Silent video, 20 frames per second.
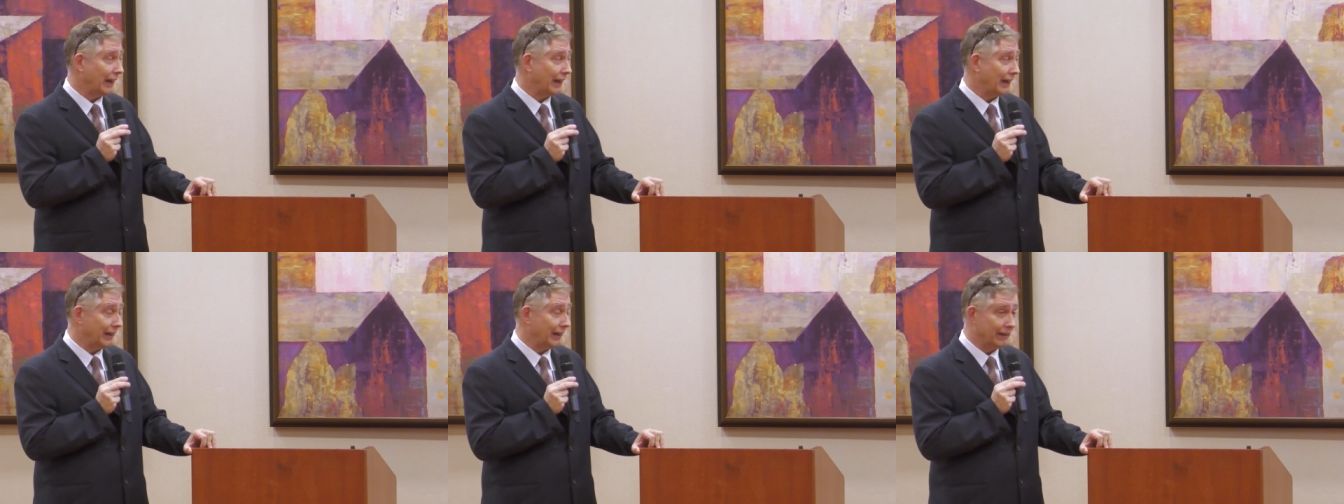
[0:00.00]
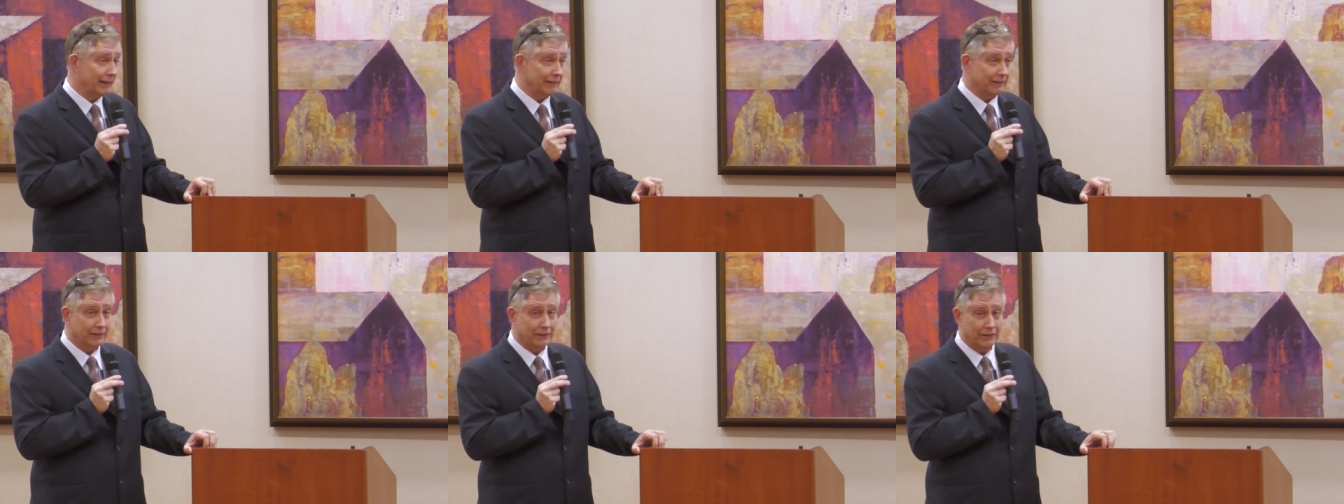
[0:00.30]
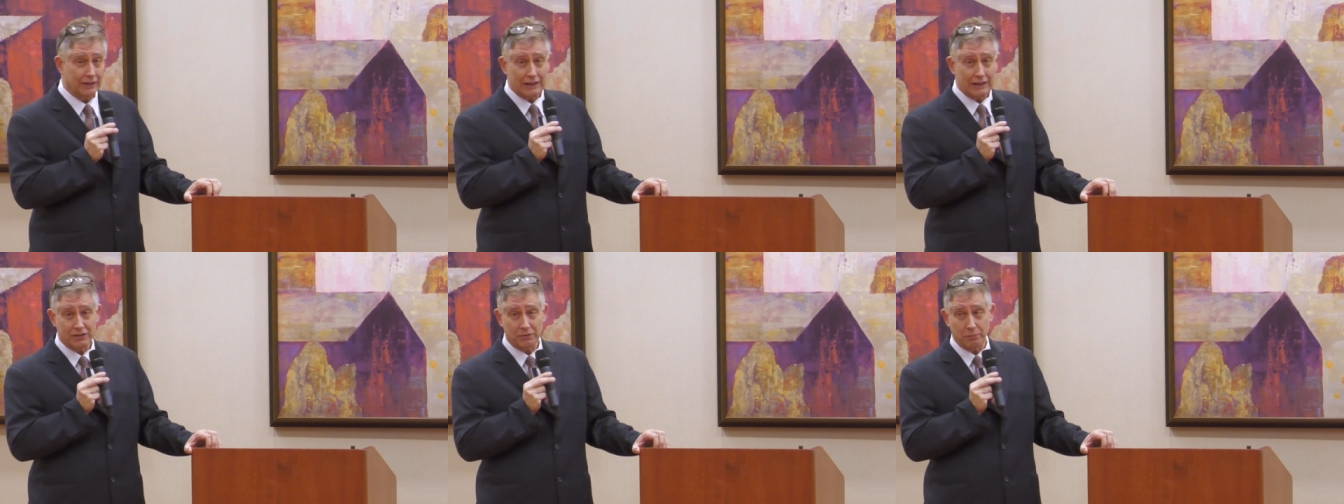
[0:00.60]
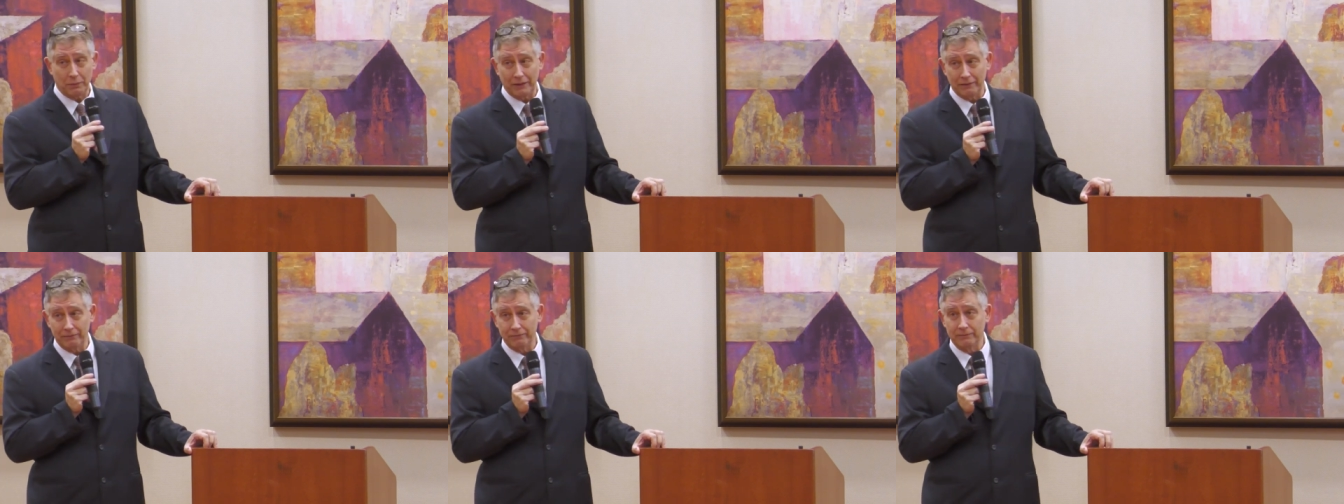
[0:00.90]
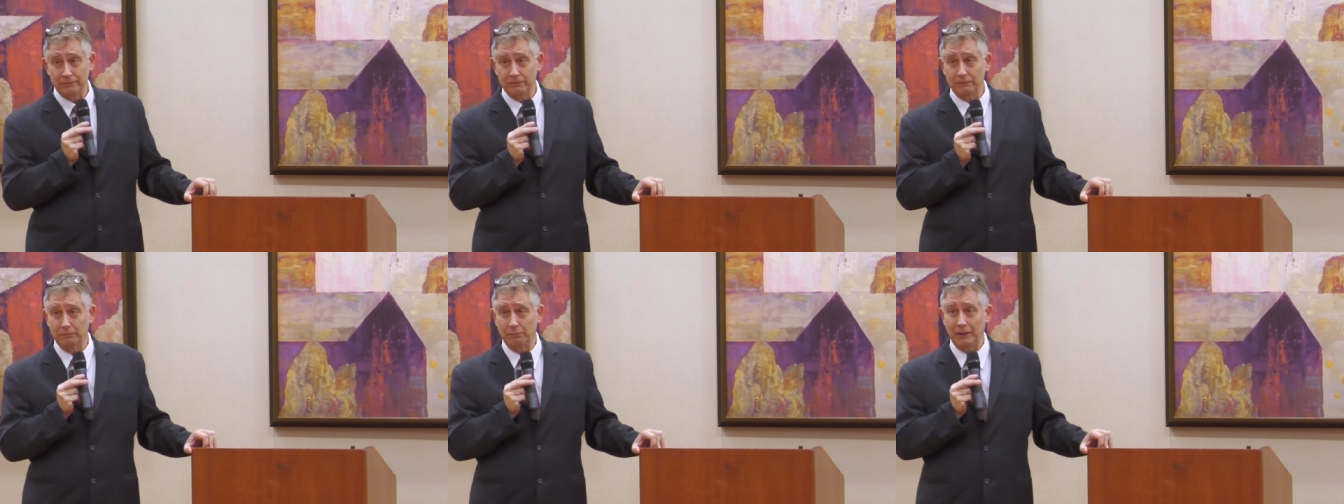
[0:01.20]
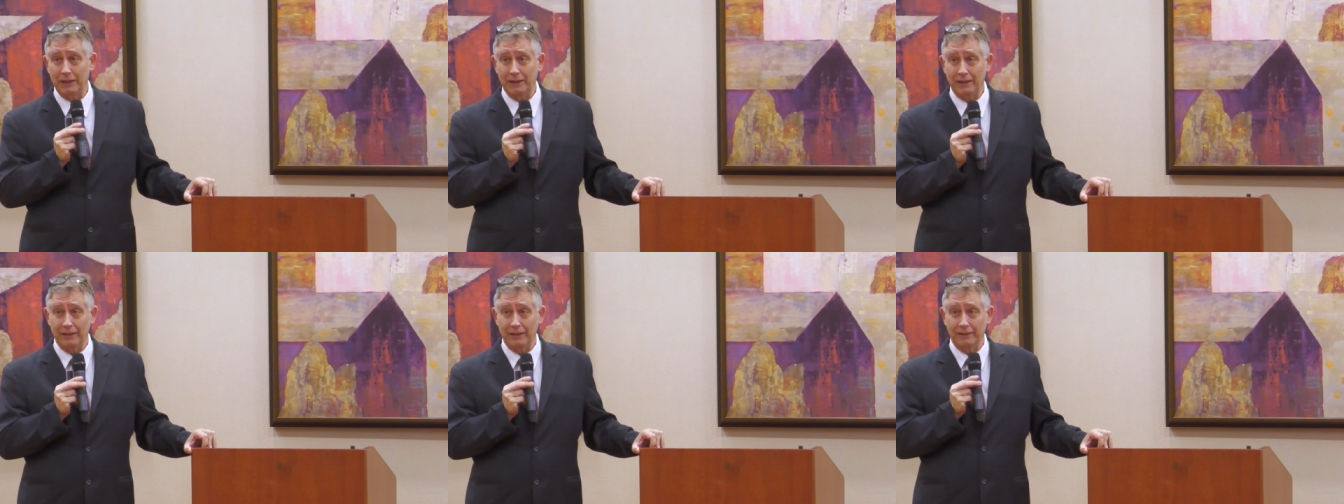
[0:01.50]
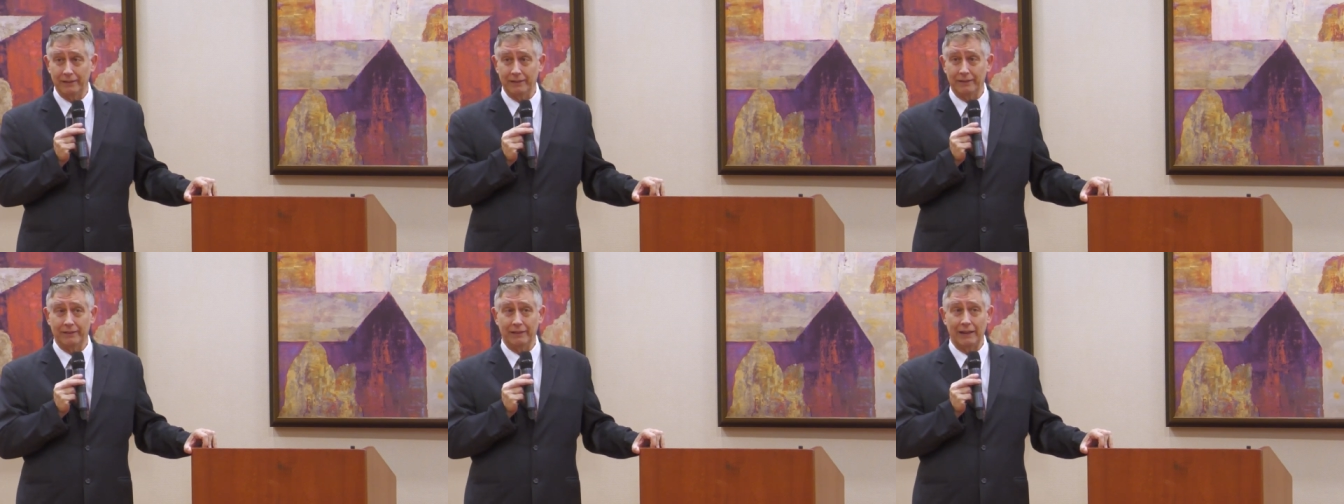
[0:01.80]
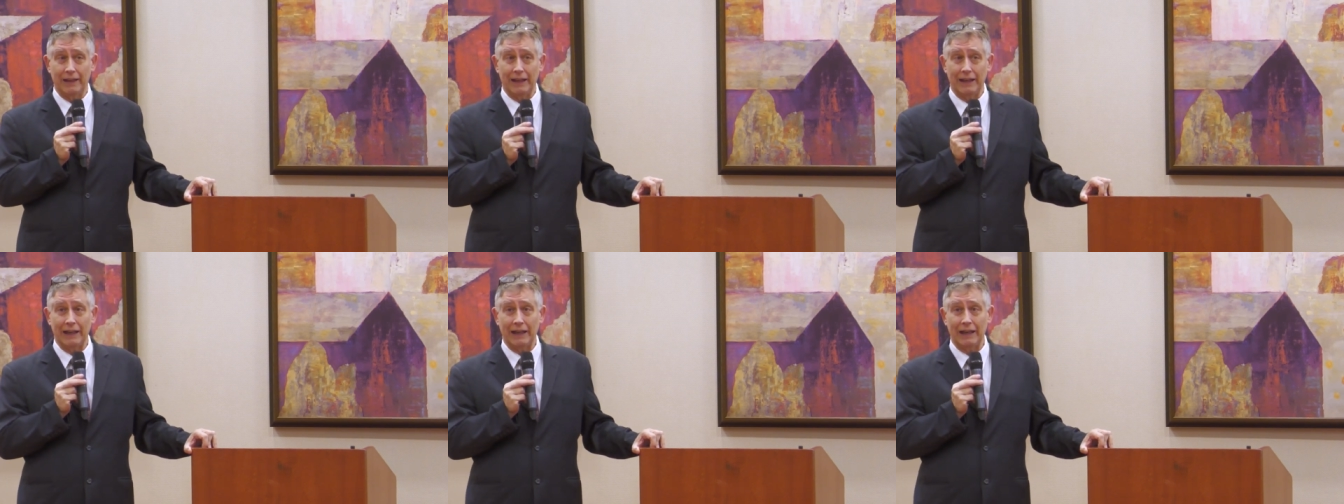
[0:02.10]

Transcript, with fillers: and they're desperate because they